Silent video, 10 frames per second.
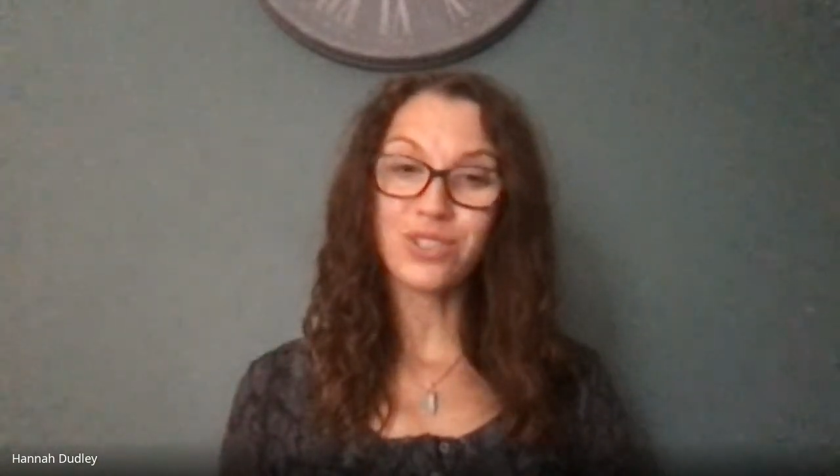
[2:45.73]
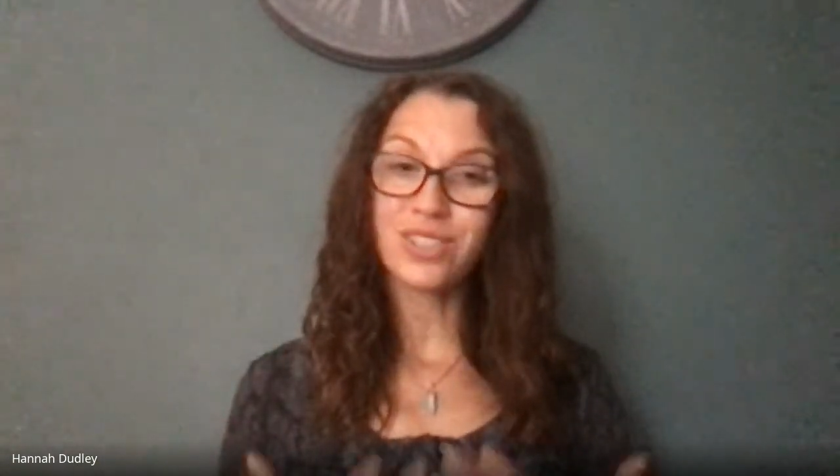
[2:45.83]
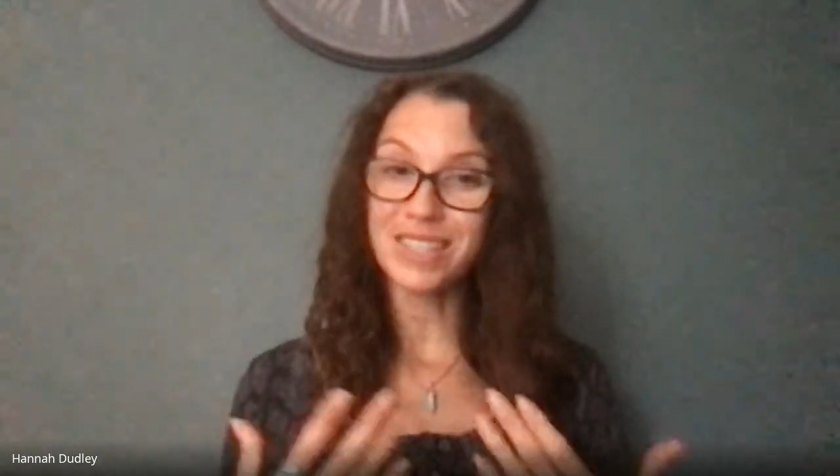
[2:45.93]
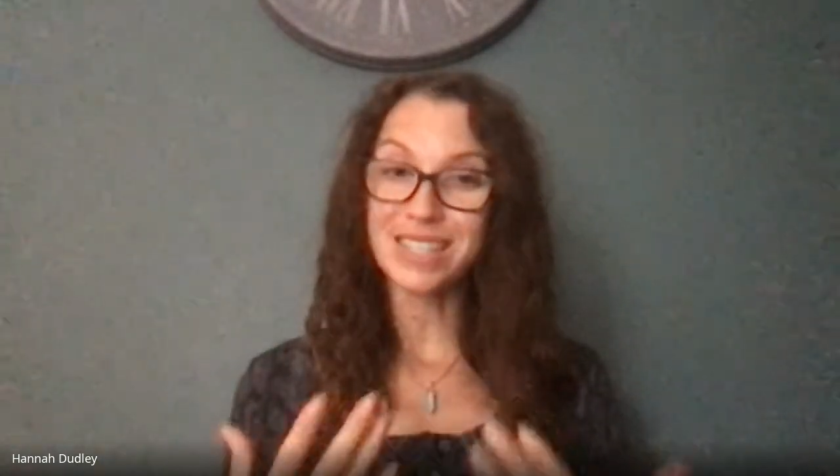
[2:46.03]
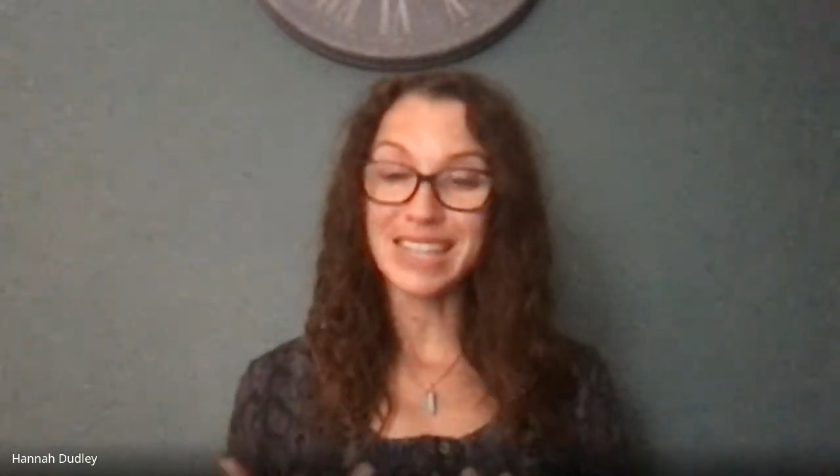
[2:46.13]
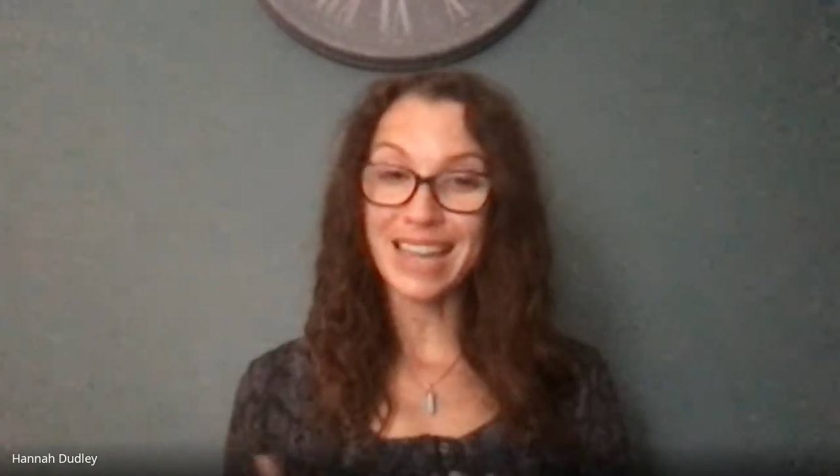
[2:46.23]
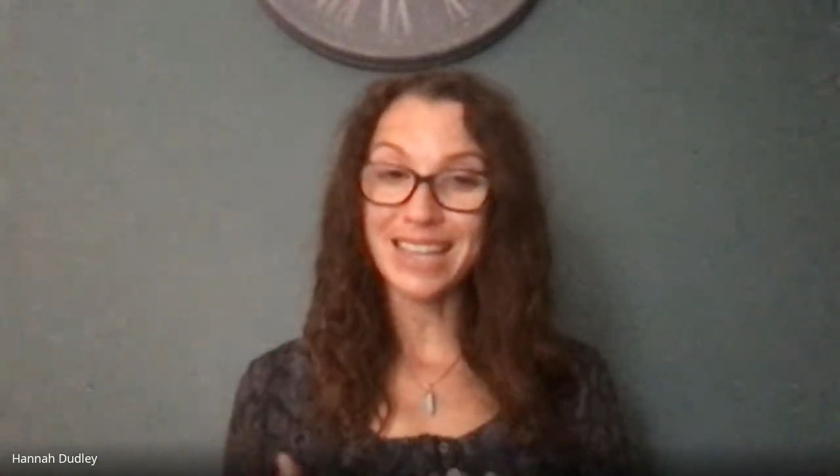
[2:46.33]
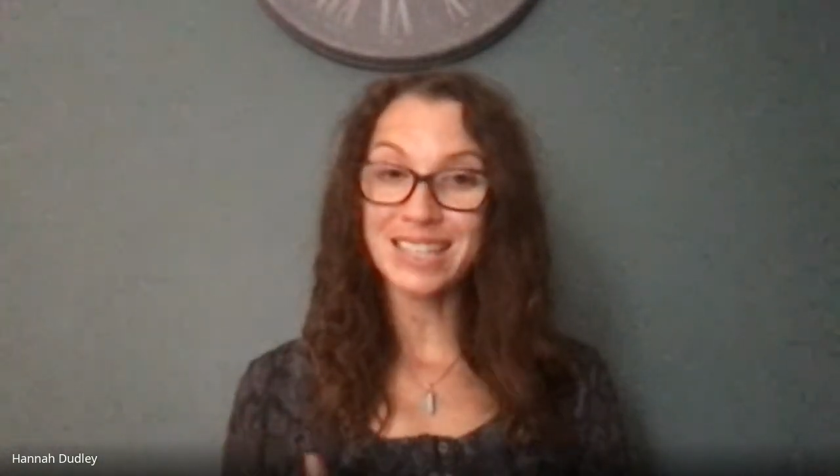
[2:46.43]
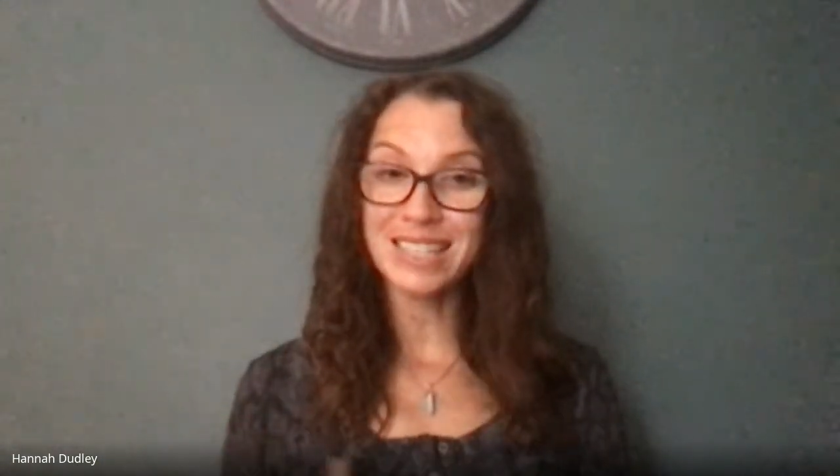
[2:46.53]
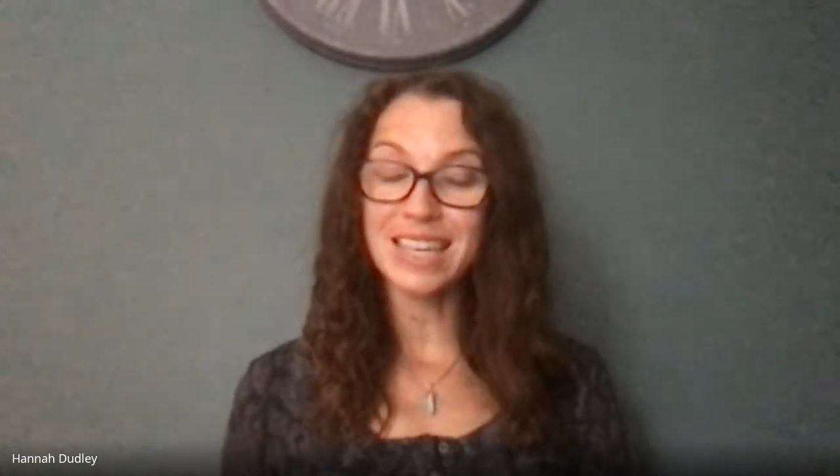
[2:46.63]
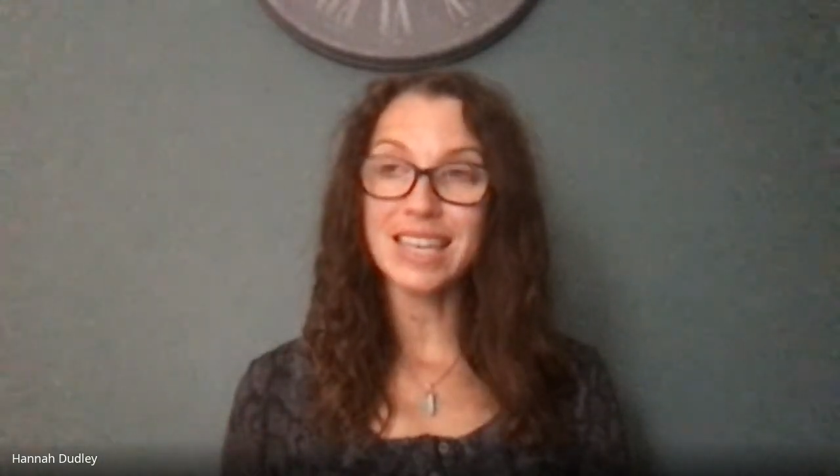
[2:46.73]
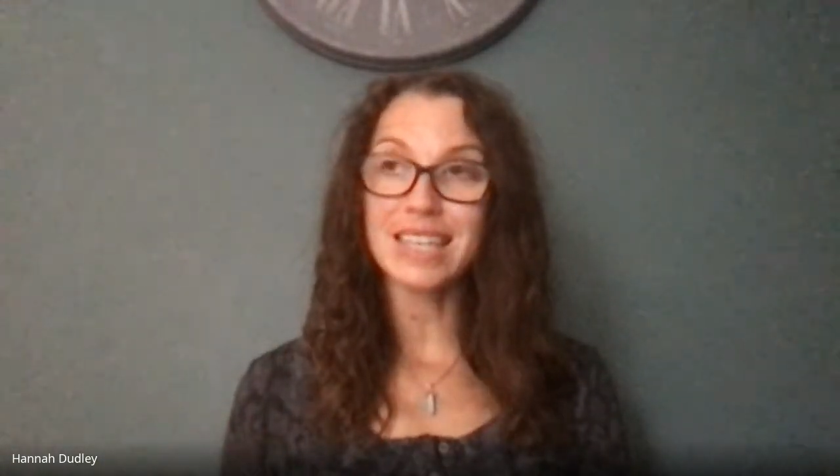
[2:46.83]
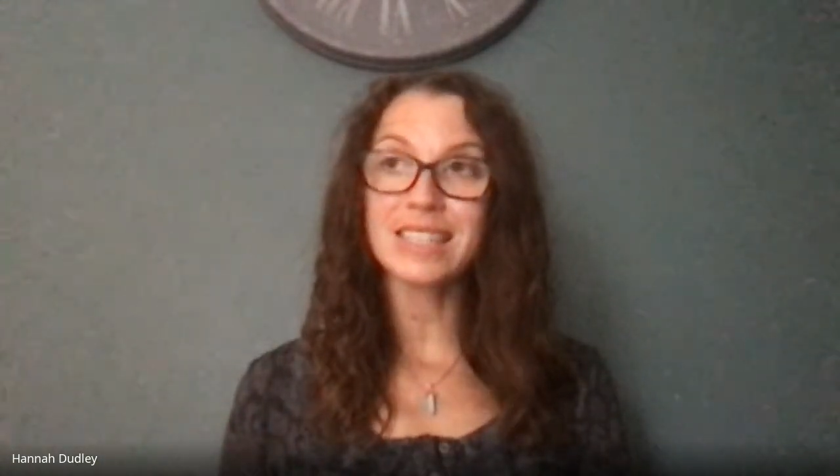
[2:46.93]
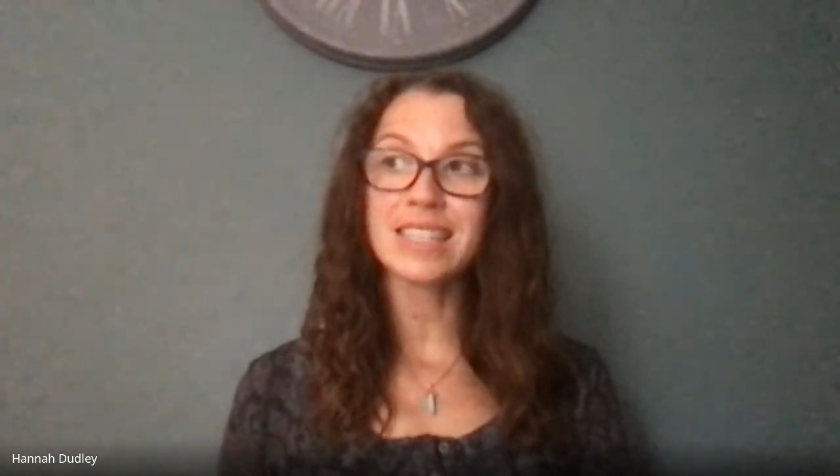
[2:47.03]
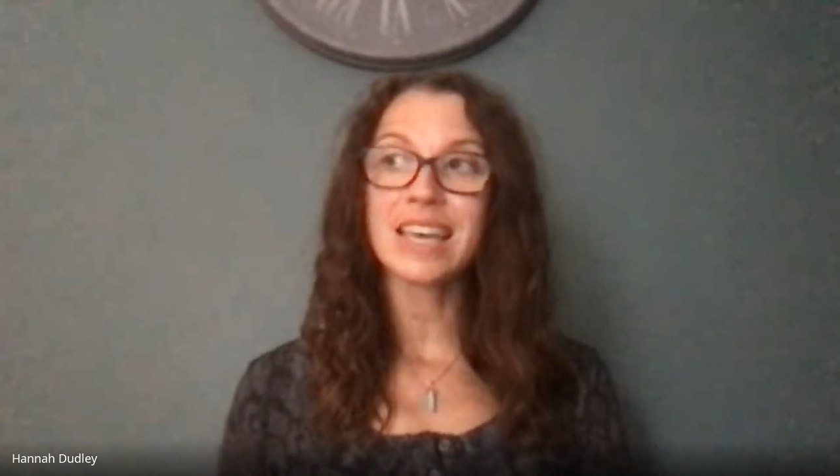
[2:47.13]
to the
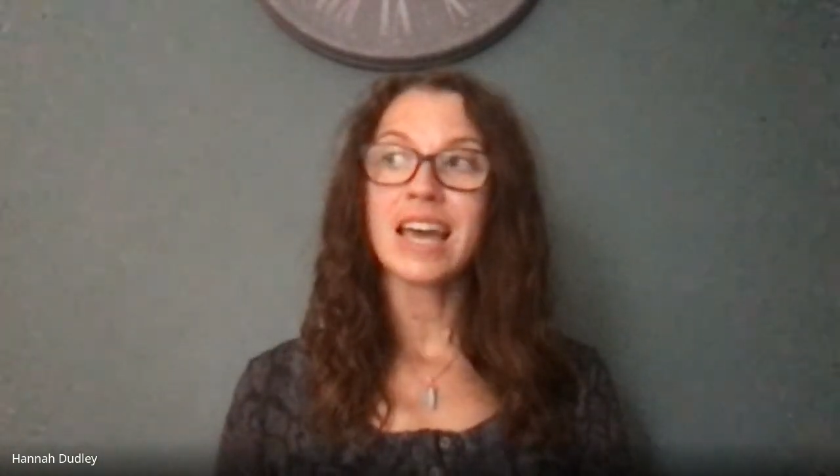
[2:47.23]
deities.